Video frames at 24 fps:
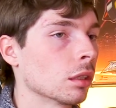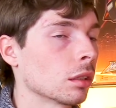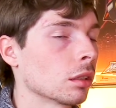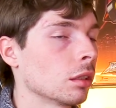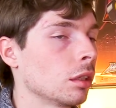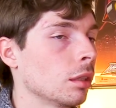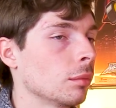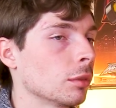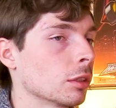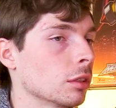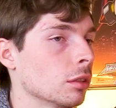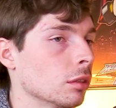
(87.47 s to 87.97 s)

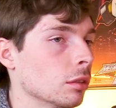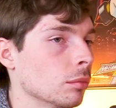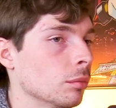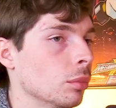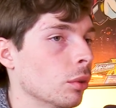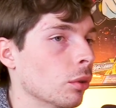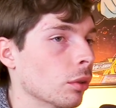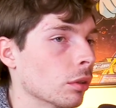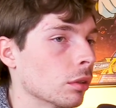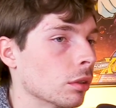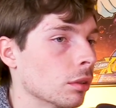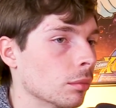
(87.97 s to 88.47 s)
Ergonomics is
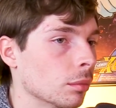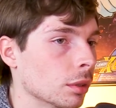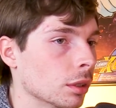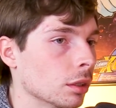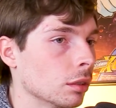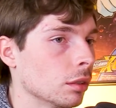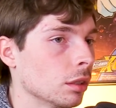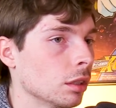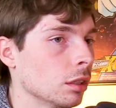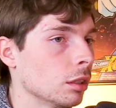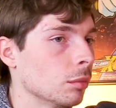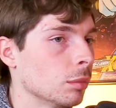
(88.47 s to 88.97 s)
important,
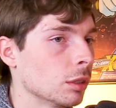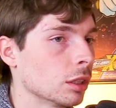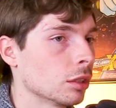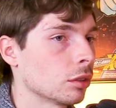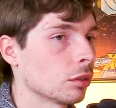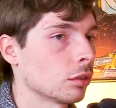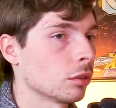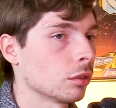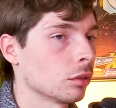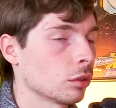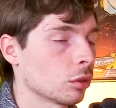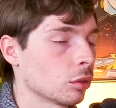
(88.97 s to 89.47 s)
but you need to be
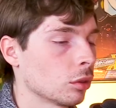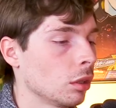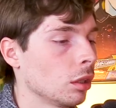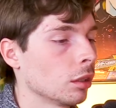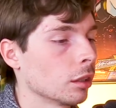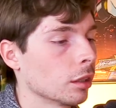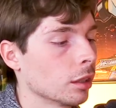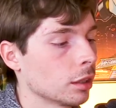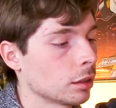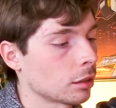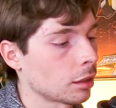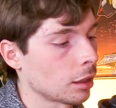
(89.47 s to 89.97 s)

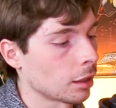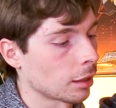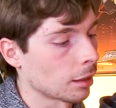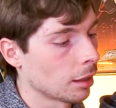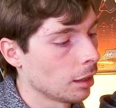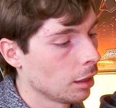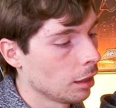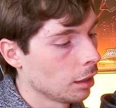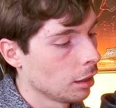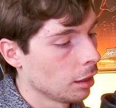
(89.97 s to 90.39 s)
stronger. It's like